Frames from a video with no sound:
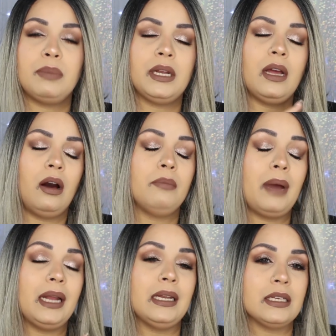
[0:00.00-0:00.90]
been on
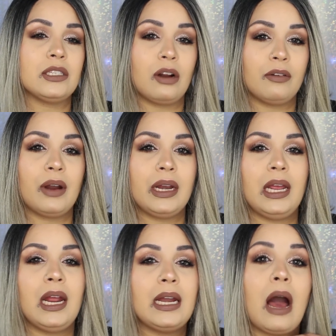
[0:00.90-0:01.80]
my list
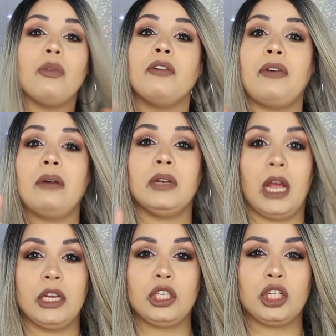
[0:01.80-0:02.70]
already. Now the
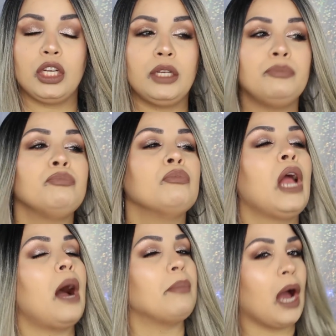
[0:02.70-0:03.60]
foundation,
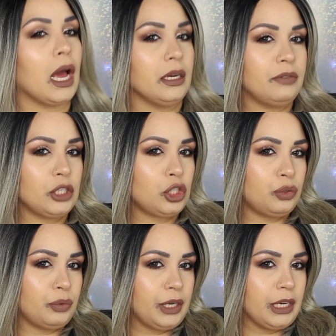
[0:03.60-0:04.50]
I'm kind of
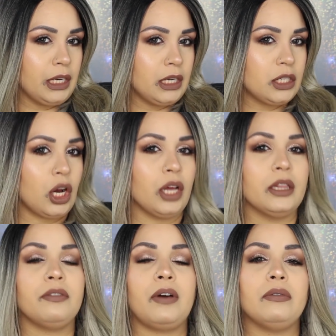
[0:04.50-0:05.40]
intrigued
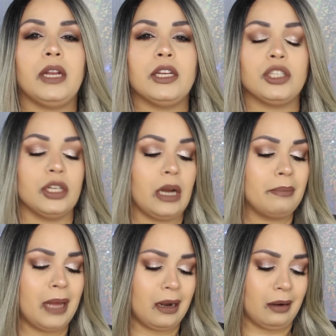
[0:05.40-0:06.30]
on the foundation.
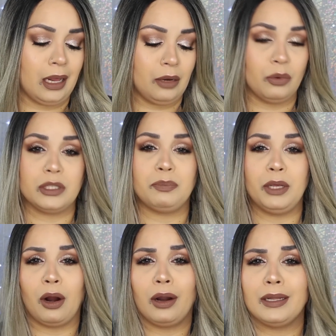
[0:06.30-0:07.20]
I'm not on anyone's
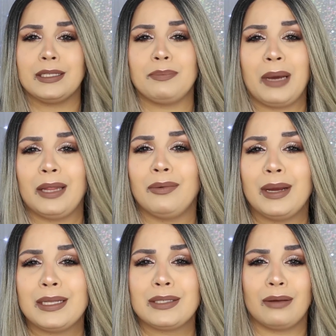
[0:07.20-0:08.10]
PR list, by the
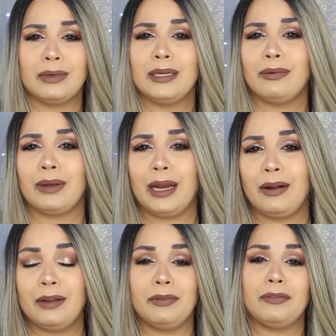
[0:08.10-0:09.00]
way, so I really don't
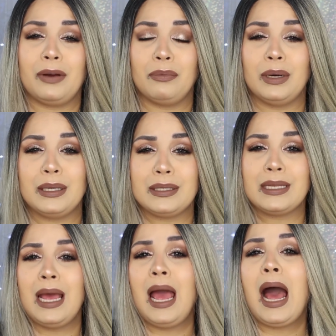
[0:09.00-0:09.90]
care, and even if I was,